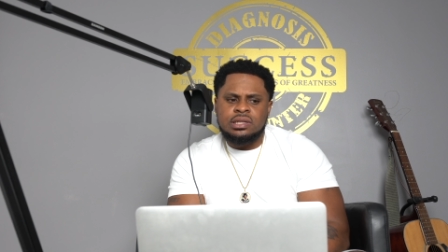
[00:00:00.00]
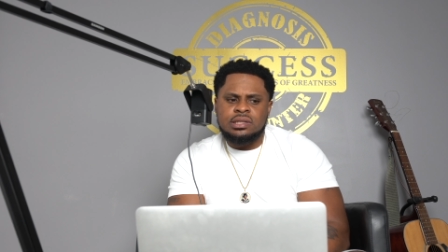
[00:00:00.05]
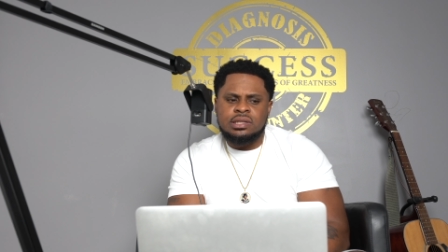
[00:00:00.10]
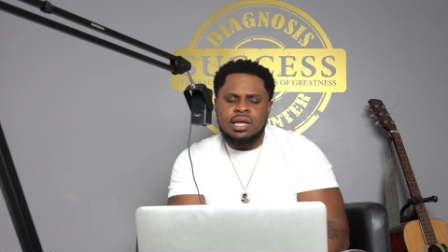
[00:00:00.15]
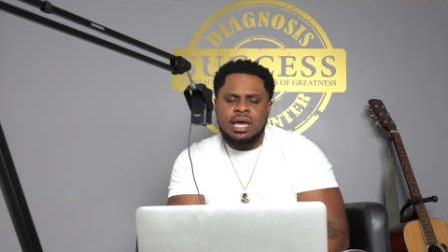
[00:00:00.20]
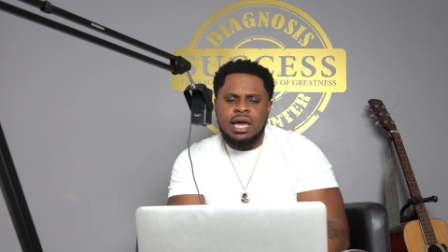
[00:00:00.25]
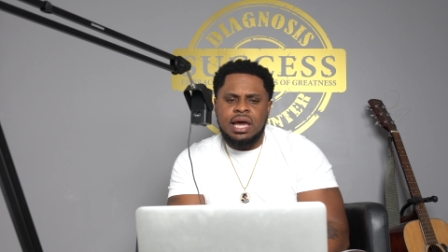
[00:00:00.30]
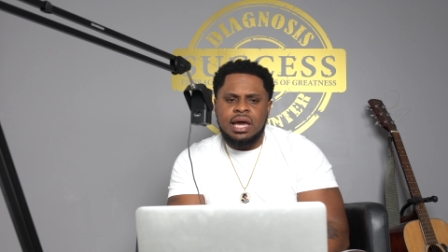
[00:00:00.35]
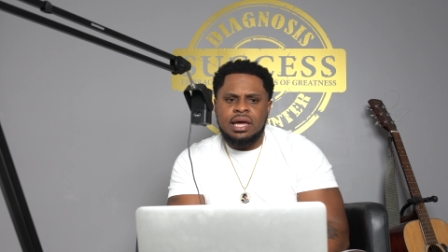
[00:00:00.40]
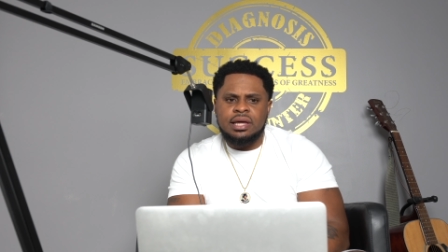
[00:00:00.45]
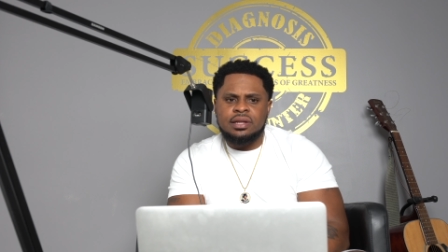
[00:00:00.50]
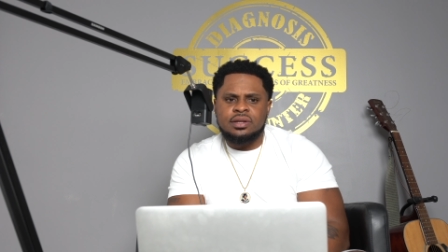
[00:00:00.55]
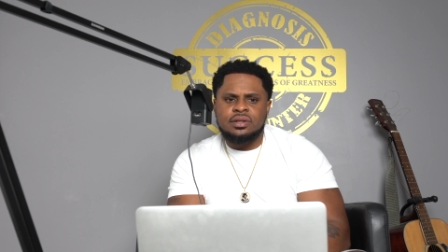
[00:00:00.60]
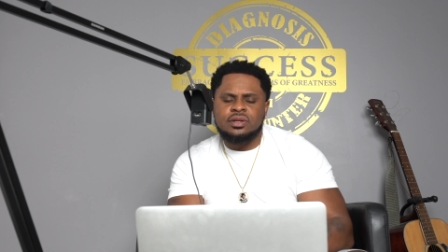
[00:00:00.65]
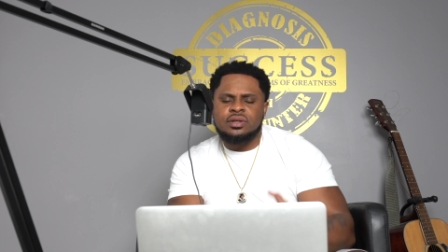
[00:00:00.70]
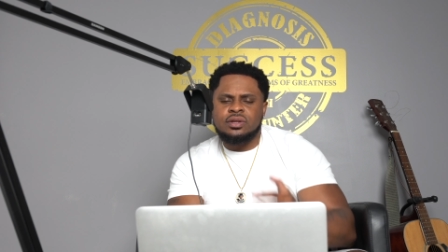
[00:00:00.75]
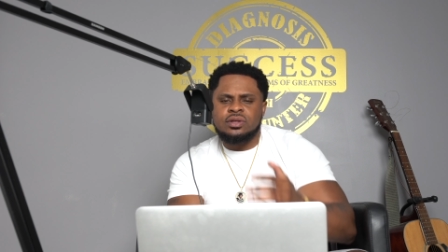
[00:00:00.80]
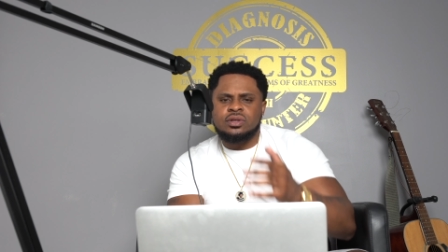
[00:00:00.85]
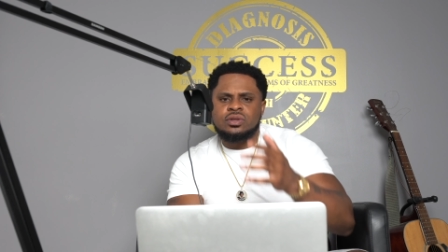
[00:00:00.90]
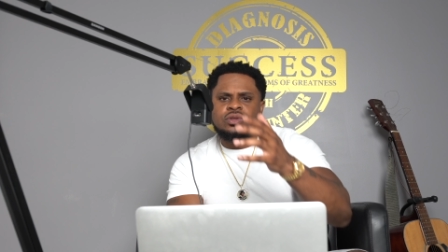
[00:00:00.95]
that
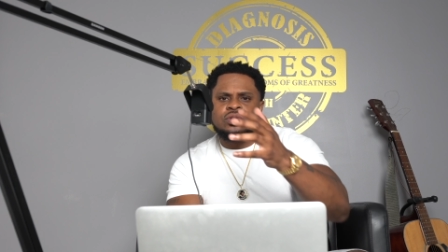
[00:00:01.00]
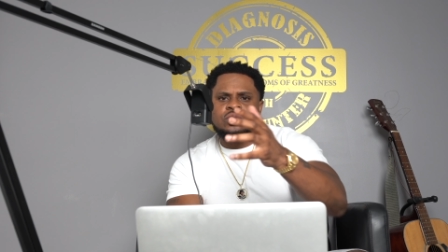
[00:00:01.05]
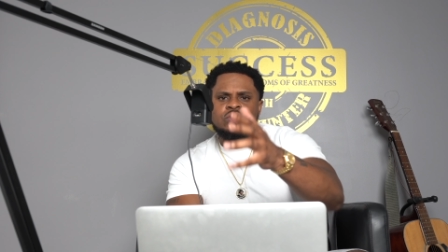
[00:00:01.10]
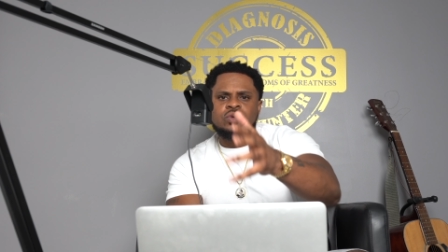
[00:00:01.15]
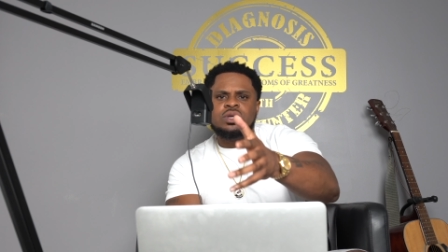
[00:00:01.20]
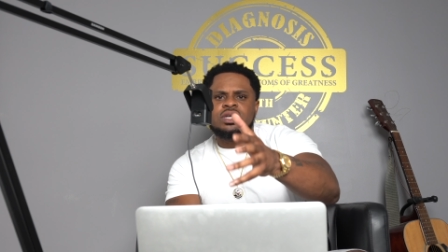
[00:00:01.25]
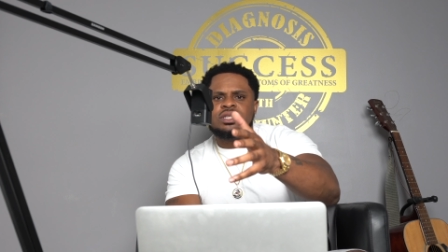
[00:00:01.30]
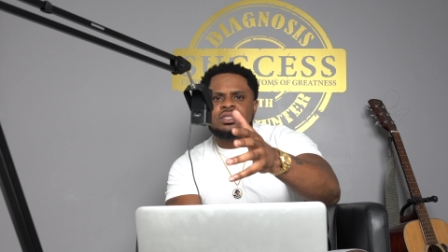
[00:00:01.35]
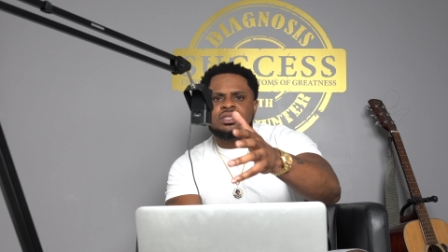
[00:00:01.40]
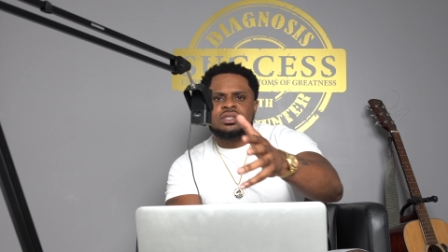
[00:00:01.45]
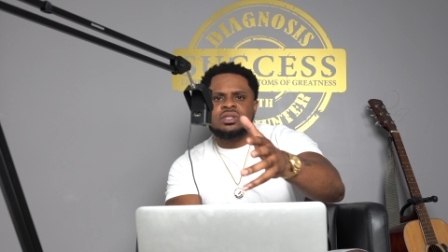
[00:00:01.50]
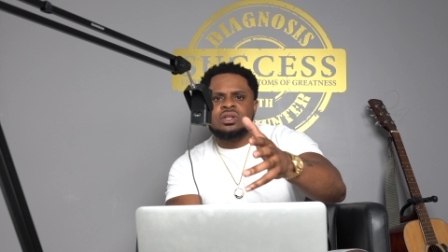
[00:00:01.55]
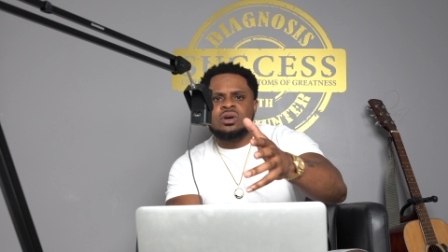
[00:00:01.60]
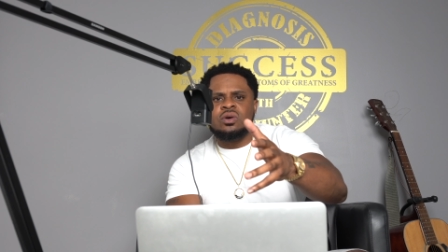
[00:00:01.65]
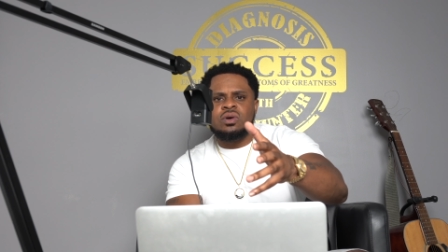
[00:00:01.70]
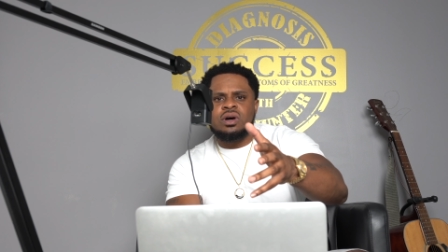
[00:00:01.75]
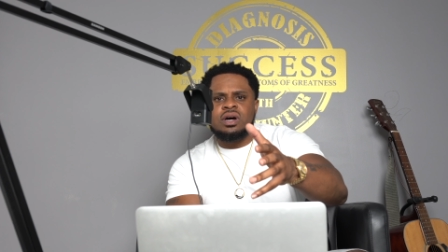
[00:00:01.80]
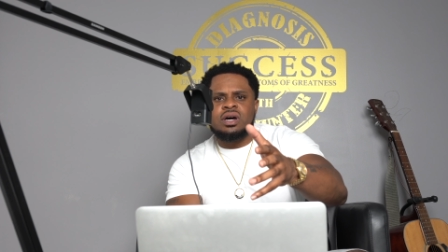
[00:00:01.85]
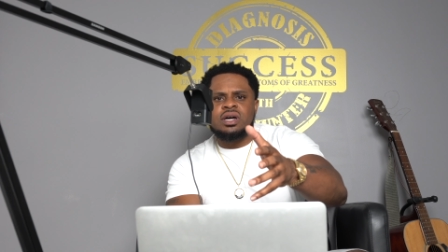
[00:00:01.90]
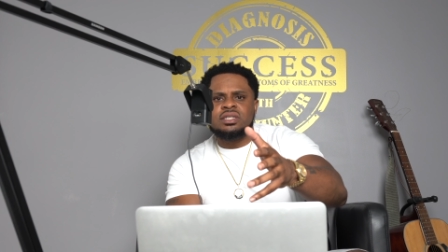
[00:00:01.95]
you get to
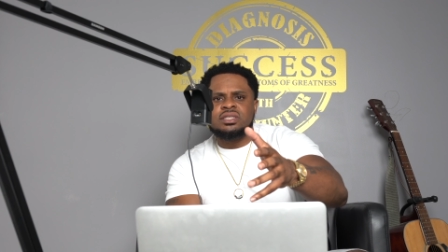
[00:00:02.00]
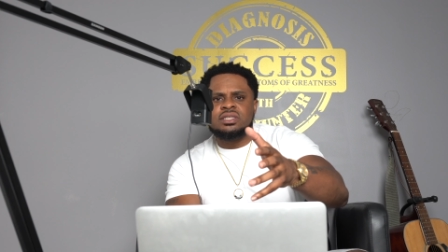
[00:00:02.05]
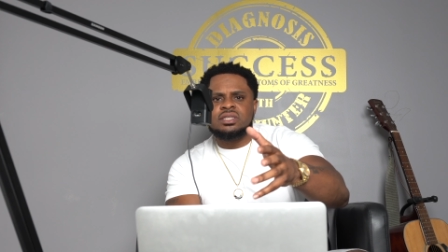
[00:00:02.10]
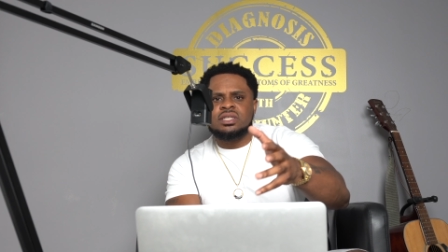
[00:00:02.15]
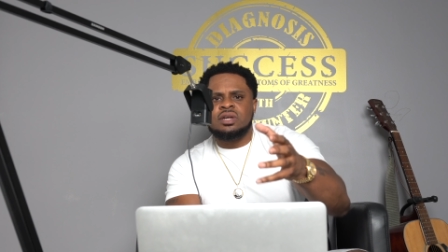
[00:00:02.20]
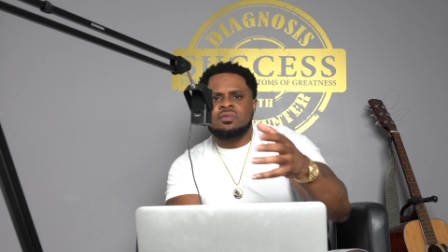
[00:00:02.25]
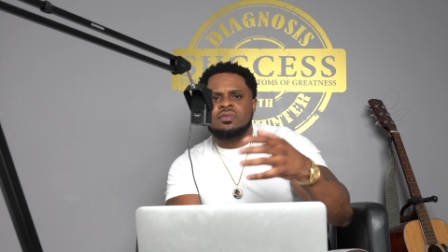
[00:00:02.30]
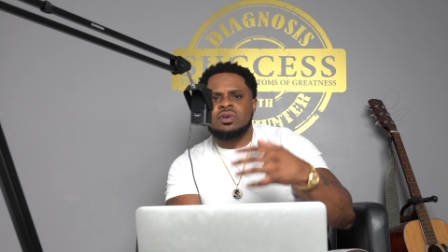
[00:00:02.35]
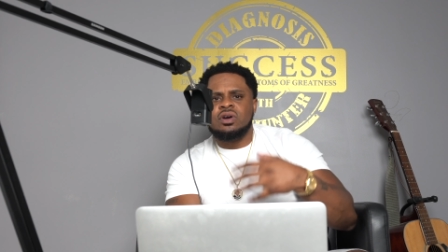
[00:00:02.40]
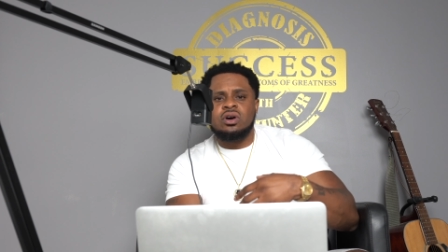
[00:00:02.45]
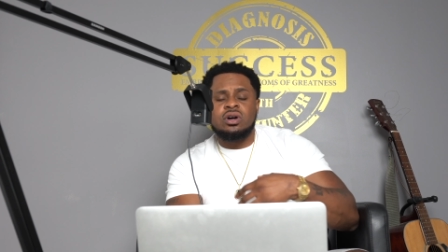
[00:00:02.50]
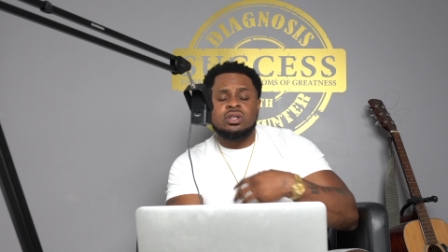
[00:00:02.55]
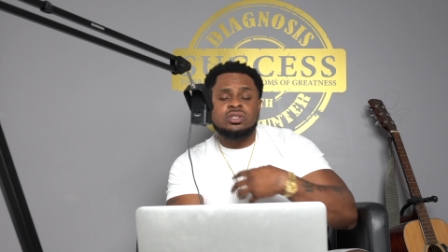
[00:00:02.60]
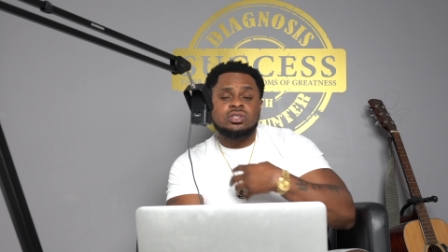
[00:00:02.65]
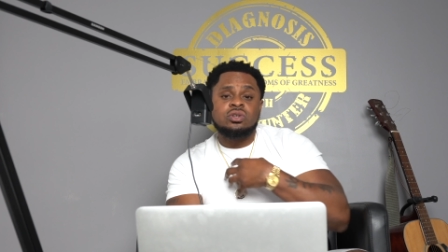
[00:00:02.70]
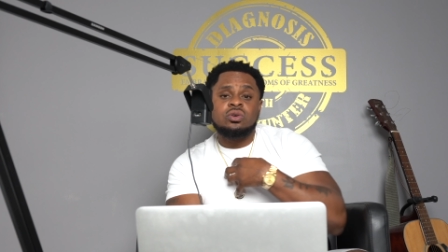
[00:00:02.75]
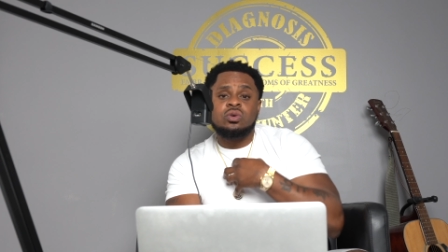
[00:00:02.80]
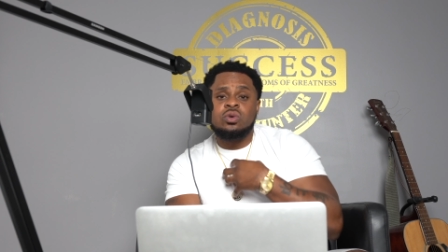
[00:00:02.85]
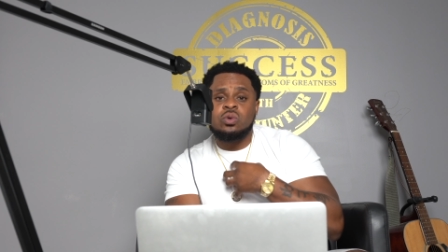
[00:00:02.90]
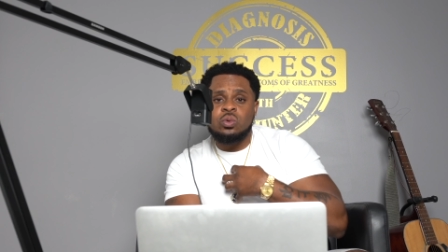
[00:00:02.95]
know us in regards
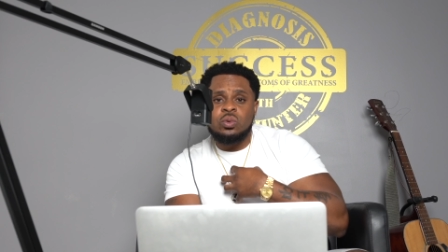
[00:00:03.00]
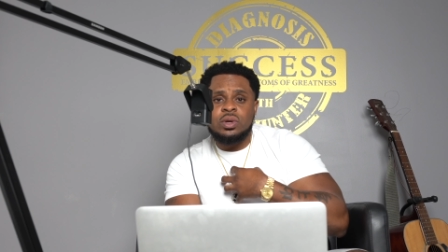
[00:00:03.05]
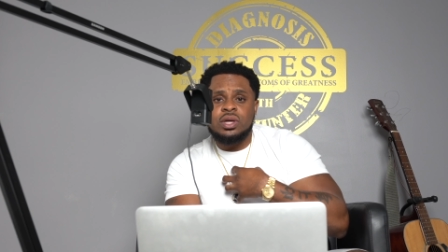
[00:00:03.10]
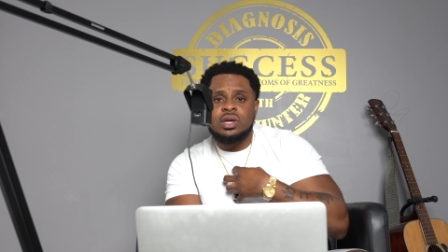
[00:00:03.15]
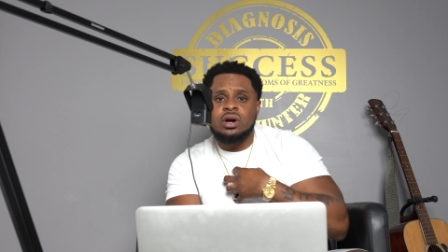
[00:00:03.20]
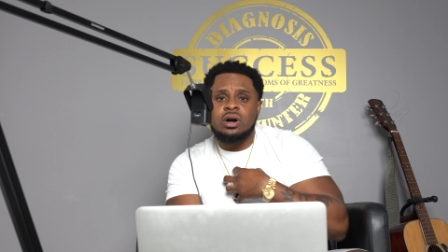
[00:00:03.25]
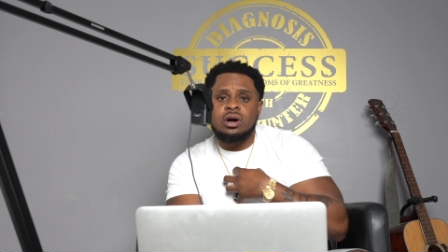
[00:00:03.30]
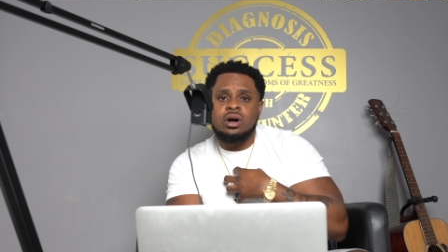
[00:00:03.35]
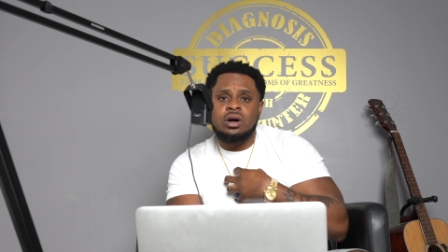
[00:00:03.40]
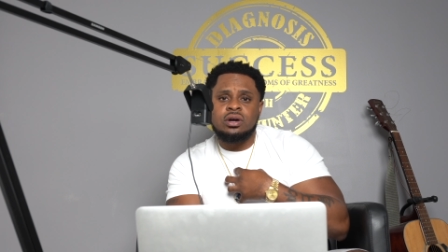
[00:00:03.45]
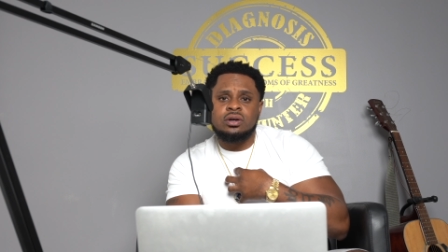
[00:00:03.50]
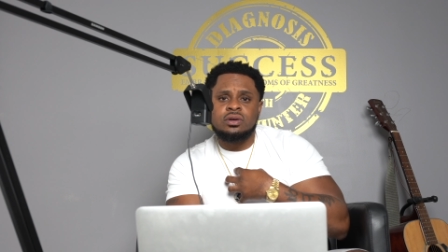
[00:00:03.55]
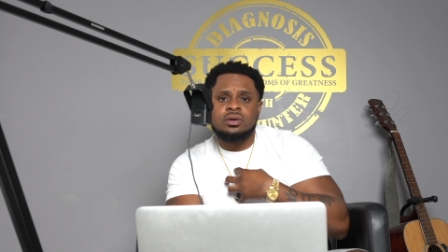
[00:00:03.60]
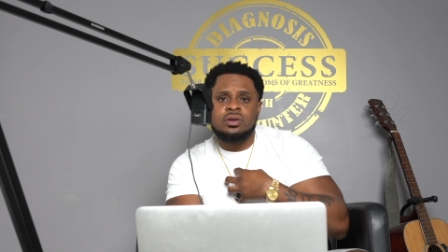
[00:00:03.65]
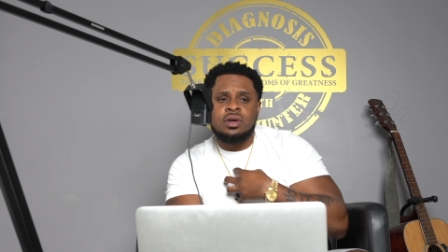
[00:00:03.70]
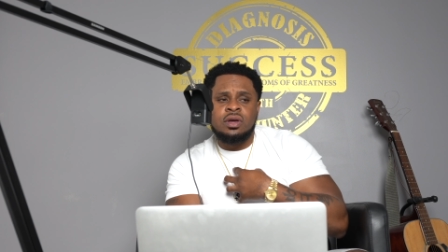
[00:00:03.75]
to who we are,